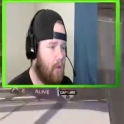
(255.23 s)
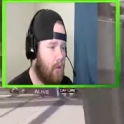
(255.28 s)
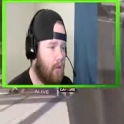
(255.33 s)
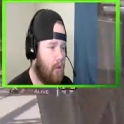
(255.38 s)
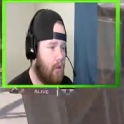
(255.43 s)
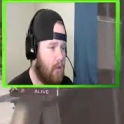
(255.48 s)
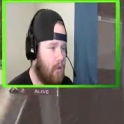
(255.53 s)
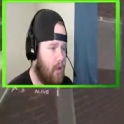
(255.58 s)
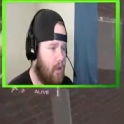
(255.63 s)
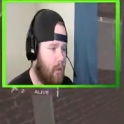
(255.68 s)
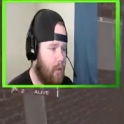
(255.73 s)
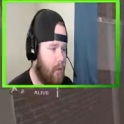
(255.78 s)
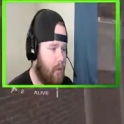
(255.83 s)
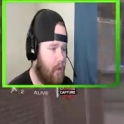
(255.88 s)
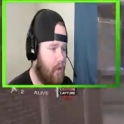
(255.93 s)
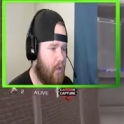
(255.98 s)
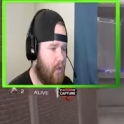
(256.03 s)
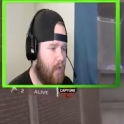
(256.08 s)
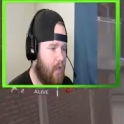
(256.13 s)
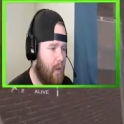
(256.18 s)
There's gonna,
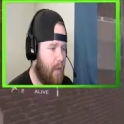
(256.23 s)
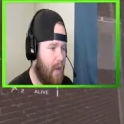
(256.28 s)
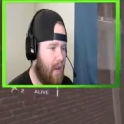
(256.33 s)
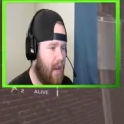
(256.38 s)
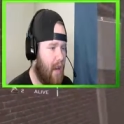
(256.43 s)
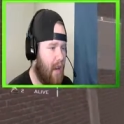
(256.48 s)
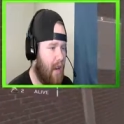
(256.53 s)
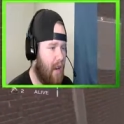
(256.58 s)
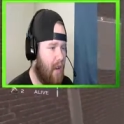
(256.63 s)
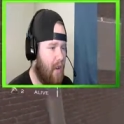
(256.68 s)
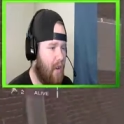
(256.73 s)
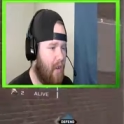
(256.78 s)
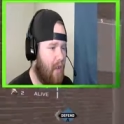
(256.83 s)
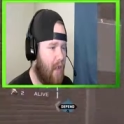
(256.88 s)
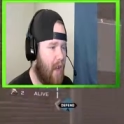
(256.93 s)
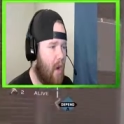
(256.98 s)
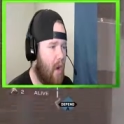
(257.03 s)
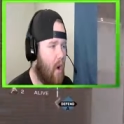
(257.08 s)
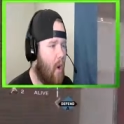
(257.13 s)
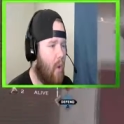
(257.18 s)
there's gonna be a guy down here.
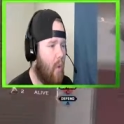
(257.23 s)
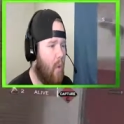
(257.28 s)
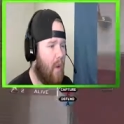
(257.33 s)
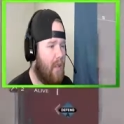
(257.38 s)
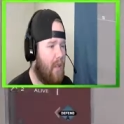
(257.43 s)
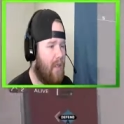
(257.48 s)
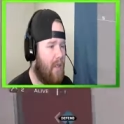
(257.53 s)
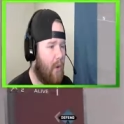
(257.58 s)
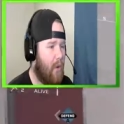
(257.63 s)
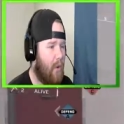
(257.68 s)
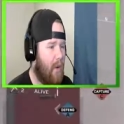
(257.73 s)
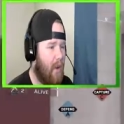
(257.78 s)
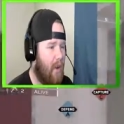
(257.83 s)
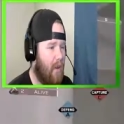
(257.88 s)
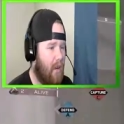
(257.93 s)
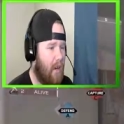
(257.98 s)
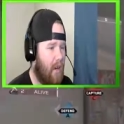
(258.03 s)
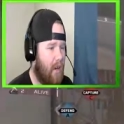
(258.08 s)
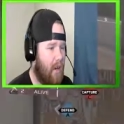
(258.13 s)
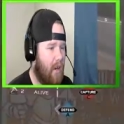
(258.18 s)
They always go down
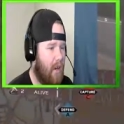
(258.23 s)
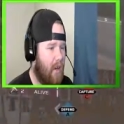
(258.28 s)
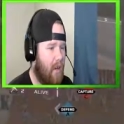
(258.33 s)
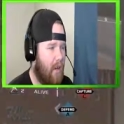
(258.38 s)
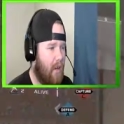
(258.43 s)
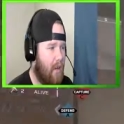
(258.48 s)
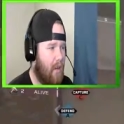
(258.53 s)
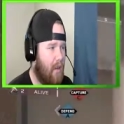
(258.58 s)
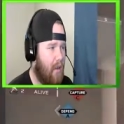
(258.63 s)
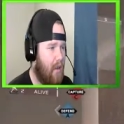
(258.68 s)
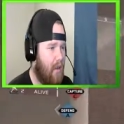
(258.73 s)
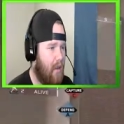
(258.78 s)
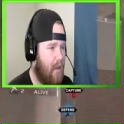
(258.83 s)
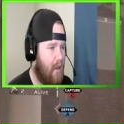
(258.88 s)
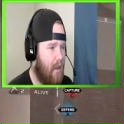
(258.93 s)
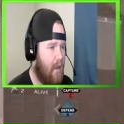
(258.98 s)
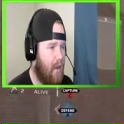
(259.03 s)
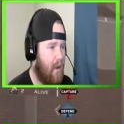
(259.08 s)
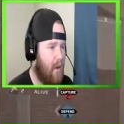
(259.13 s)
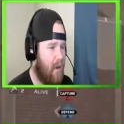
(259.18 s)
here.
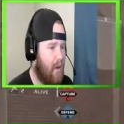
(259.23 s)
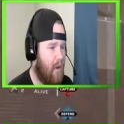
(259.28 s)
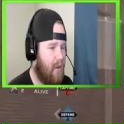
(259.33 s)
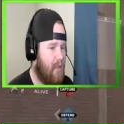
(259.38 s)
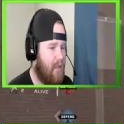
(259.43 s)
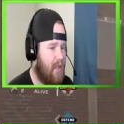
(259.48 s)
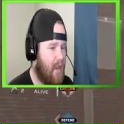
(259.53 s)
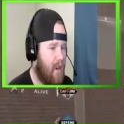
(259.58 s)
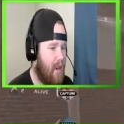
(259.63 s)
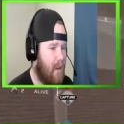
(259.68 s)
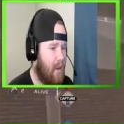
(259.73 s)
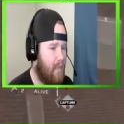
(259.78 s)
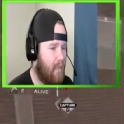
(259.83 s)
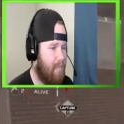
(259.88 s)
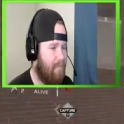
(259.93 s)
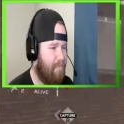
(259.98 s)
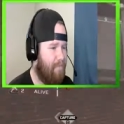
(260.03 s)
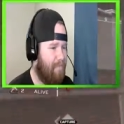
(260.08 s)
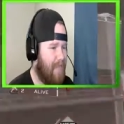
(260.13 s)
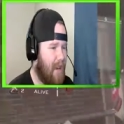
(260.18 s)
Oh no, Scarab.
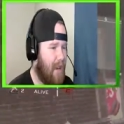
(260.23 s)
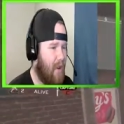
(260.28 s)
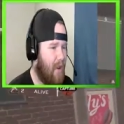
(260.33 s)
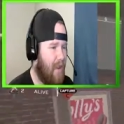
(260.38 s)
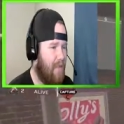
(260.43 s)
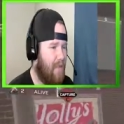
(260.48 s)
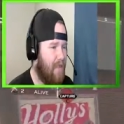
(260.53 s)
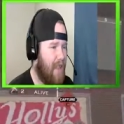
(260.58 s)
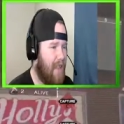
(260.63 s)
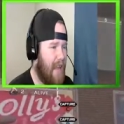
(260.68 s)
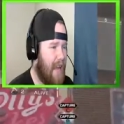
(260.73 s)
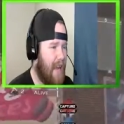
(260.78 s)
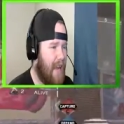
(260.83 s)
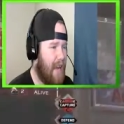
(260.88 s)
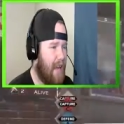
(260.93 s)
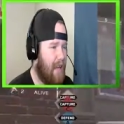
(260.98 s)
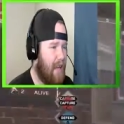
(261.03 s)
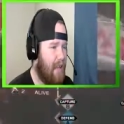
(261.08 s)
I don't have flak.